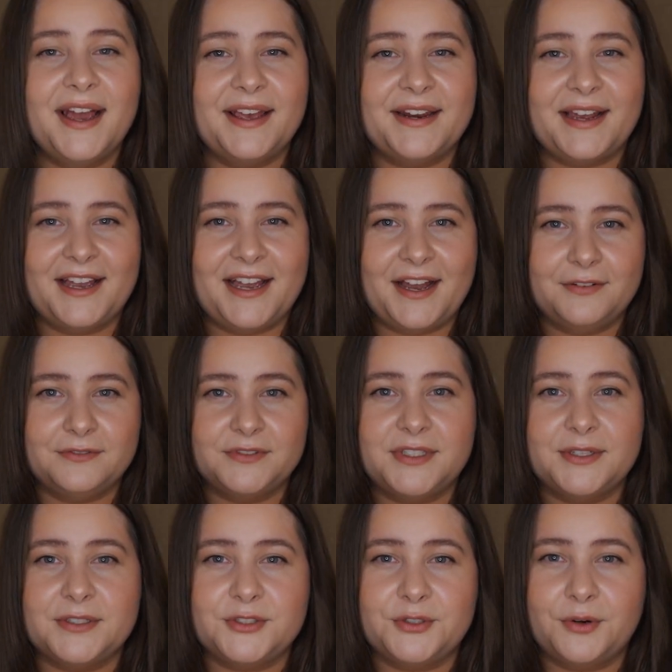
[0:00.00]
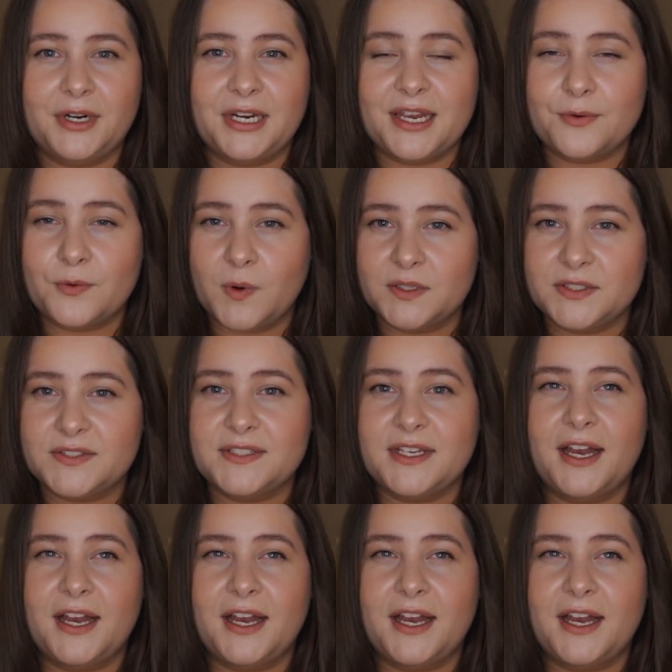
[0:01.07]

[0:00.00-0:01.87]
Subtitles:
and I have the shearling ones.